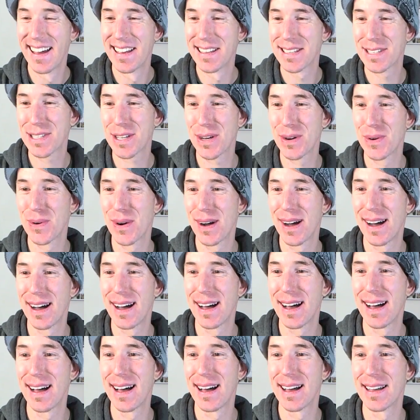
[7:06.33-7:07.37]
So
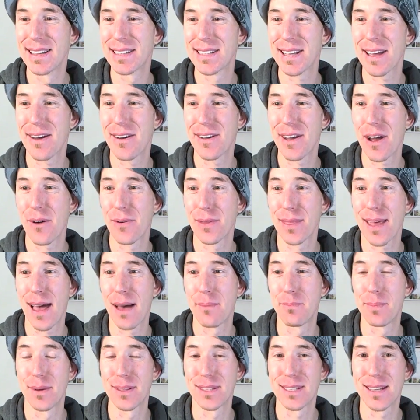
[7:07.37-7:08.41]
see how I go with
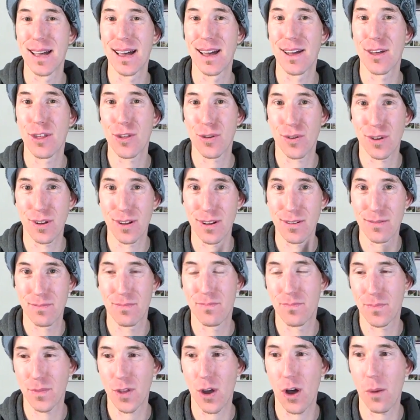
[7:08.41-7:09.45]
that. But sure to
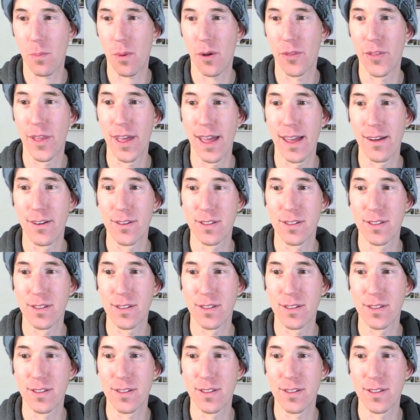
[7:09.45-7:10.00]
hop on there.